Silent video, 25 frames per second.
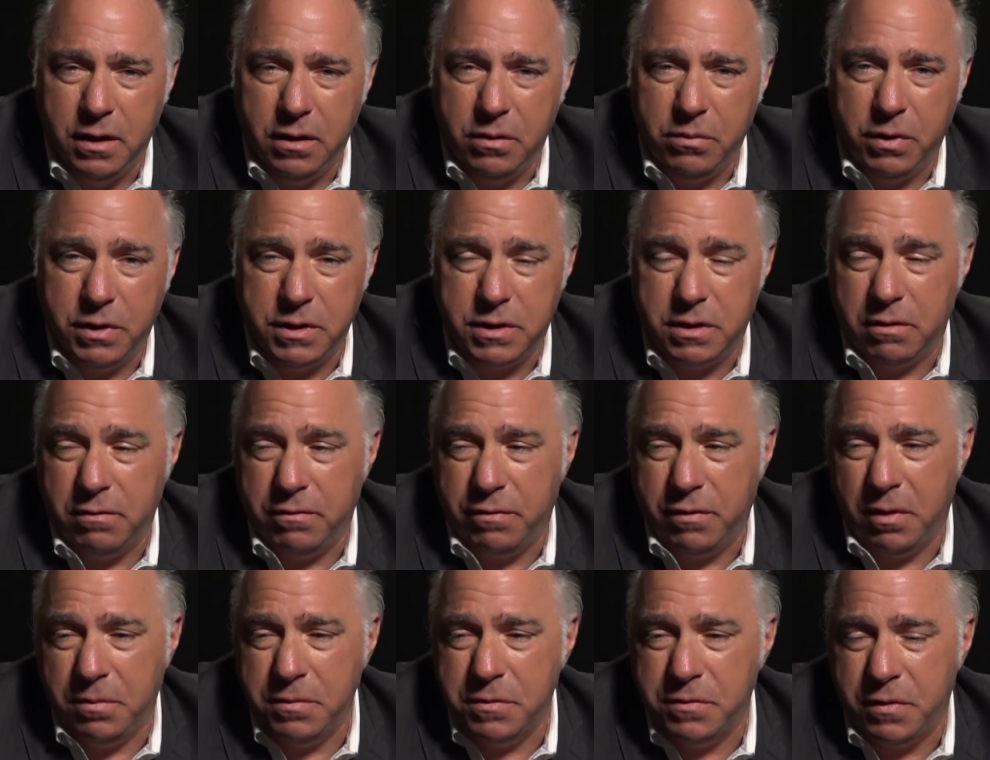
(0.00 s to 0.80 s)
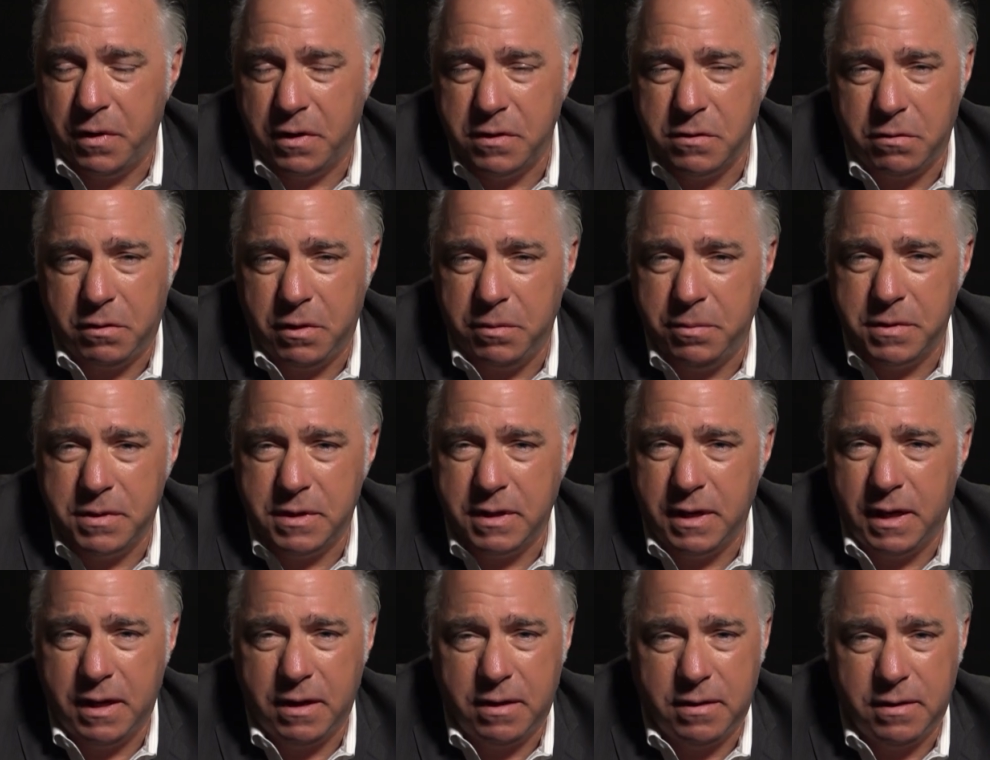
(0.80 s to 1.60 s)
which confirms, friends, what we've been
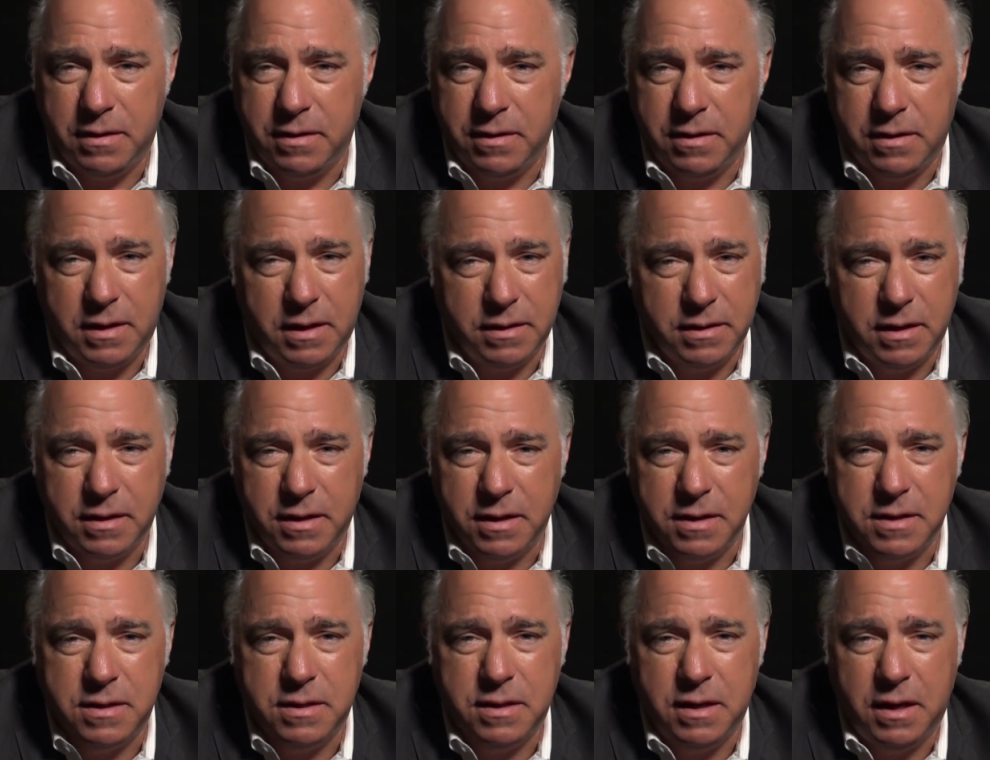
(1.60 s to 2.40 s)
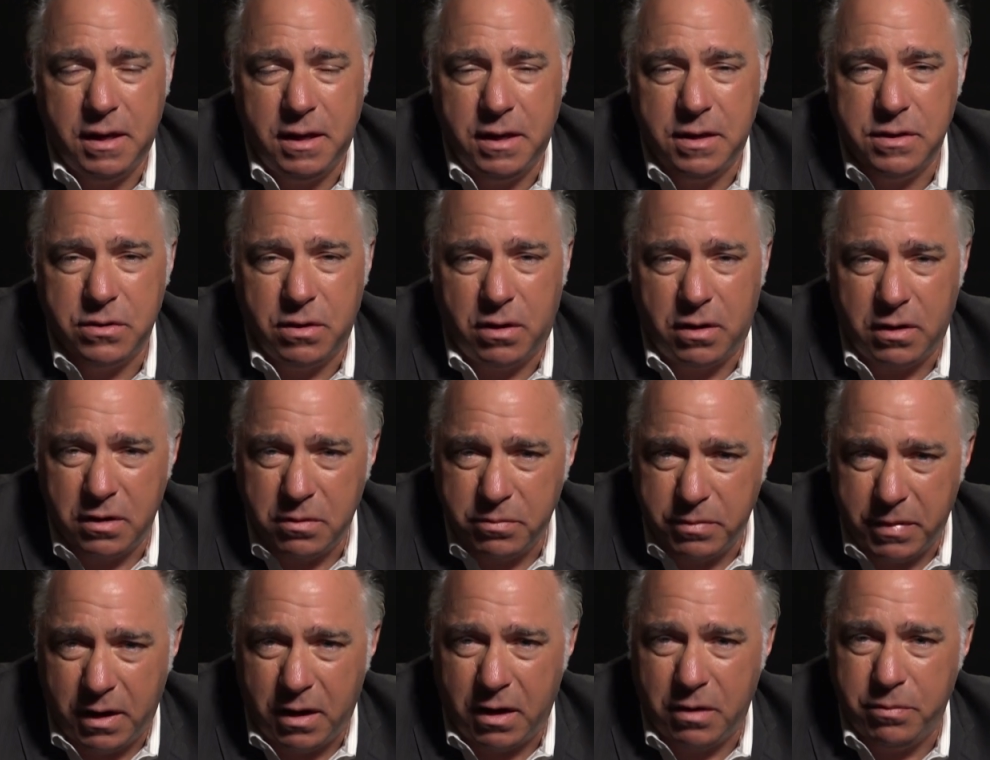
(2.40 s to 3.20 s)
saying all along, that this thing is all
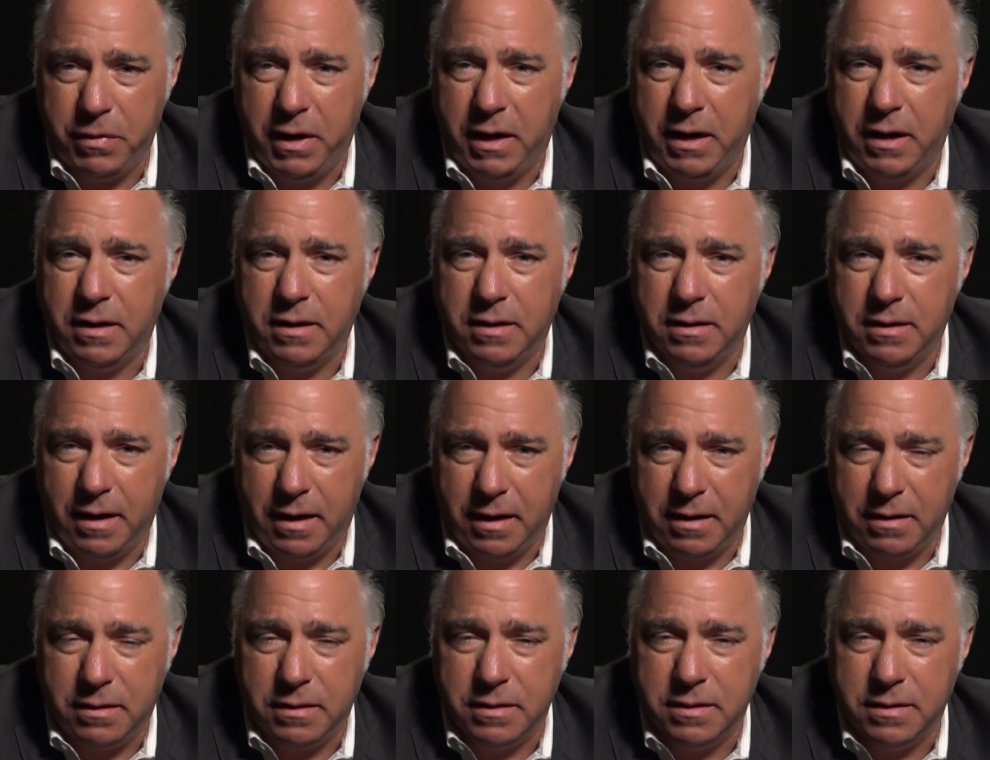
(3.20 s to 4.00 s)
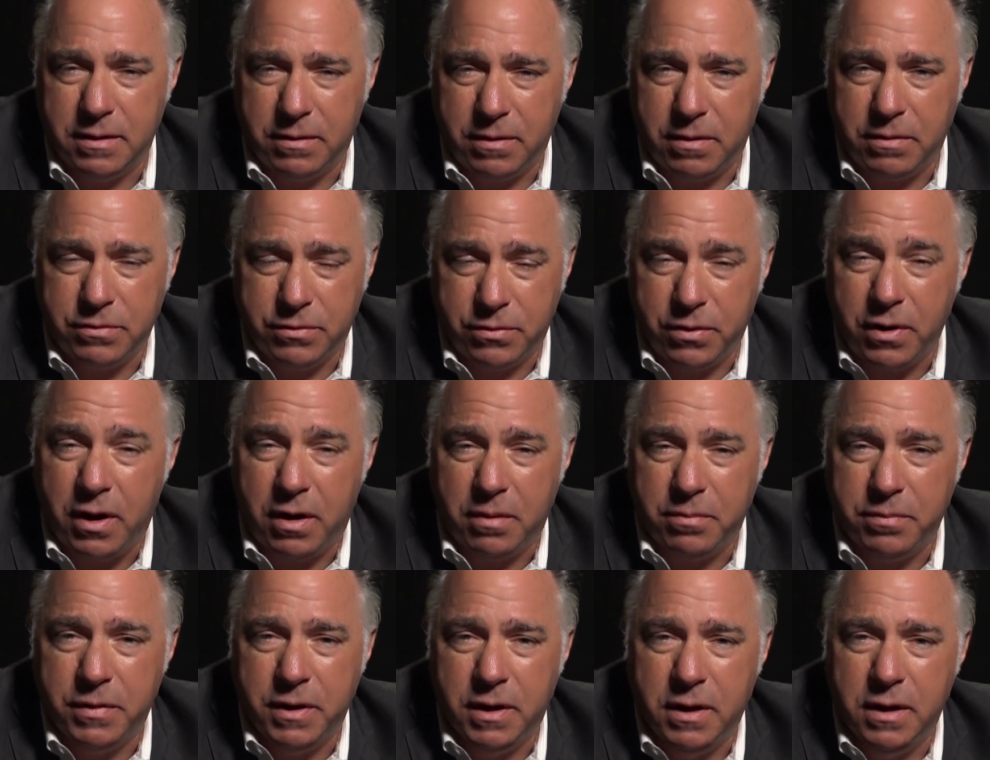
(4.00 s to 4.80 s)
about making Donald
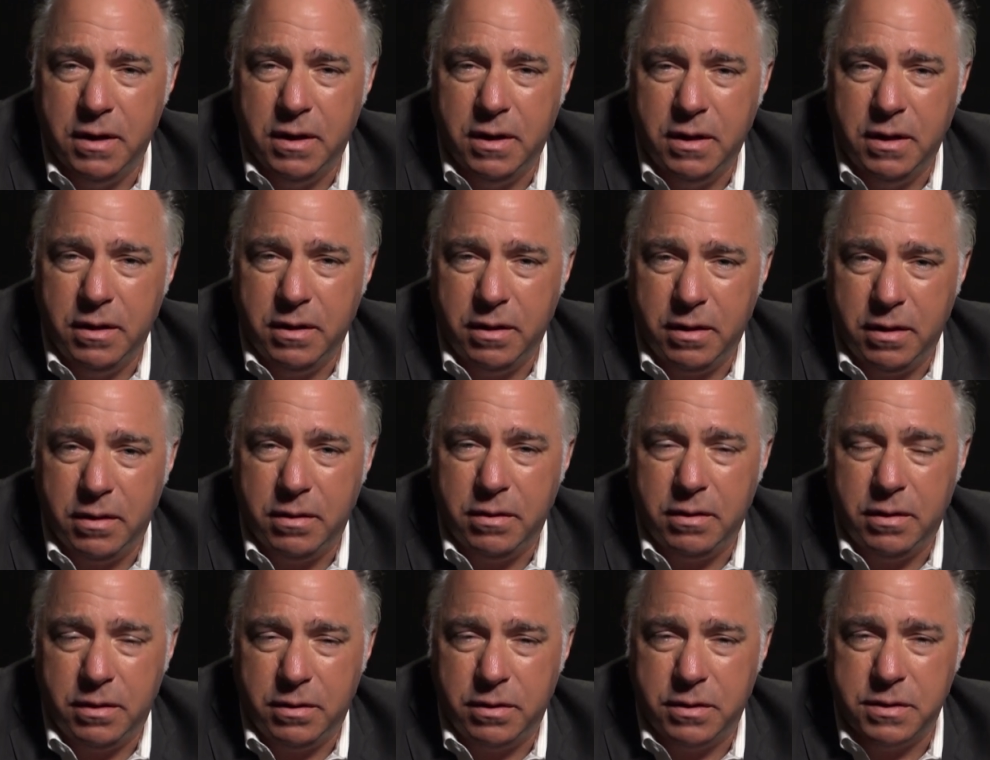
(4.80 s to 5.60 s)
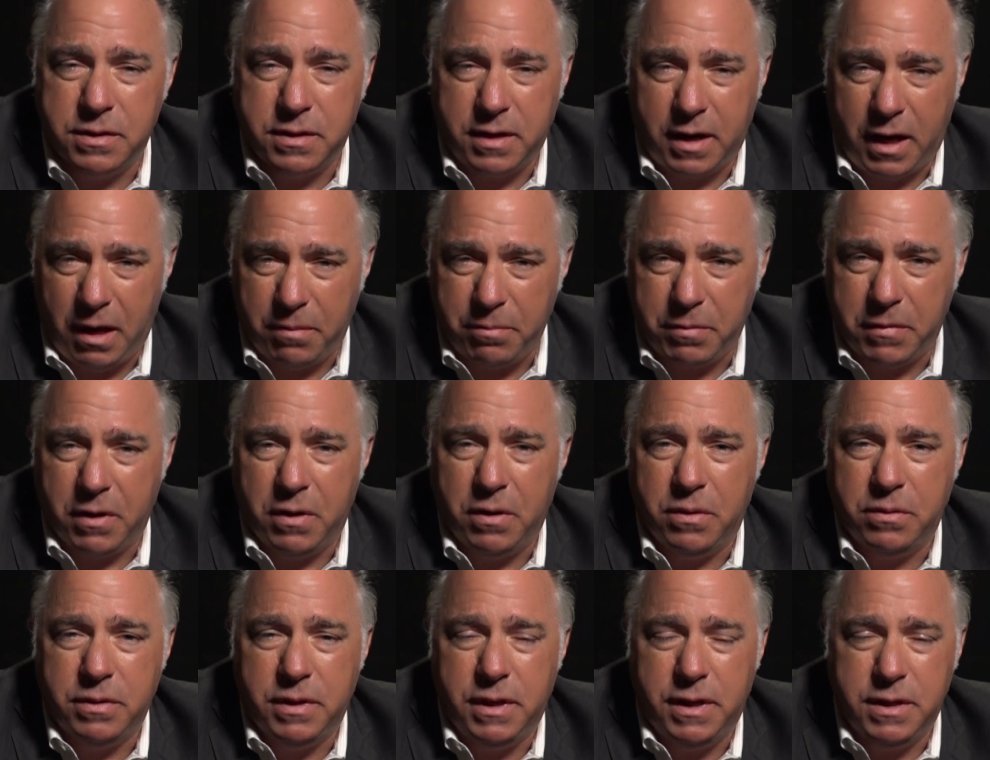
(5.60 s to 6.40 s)
Trump the
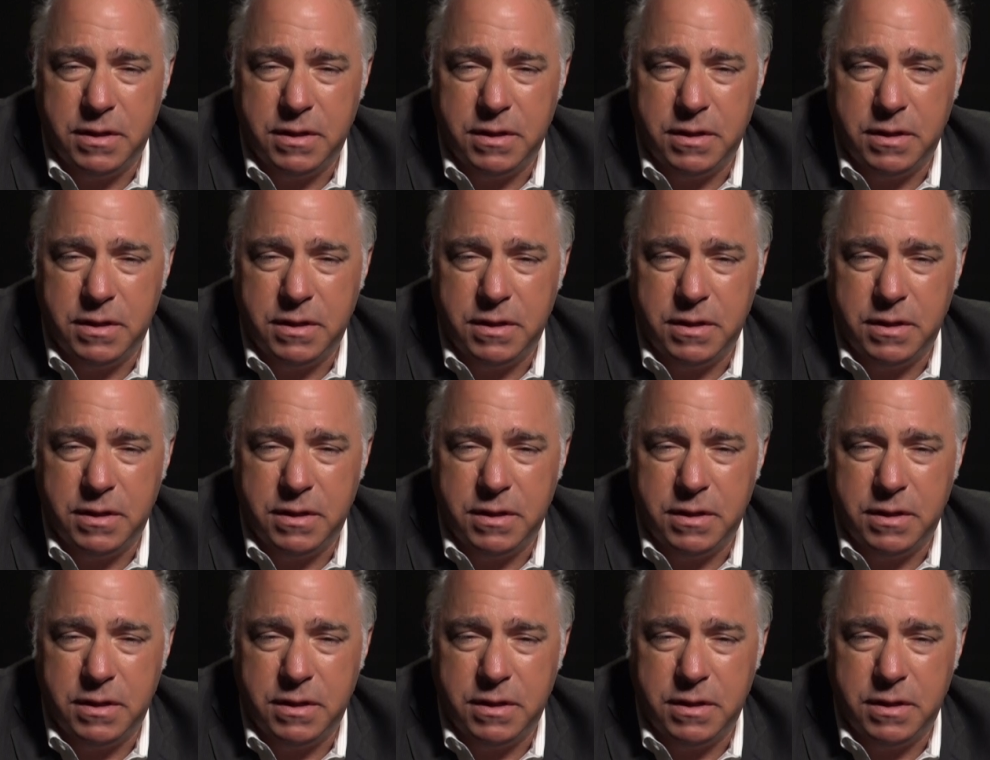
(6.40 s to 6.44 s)
scapegoat.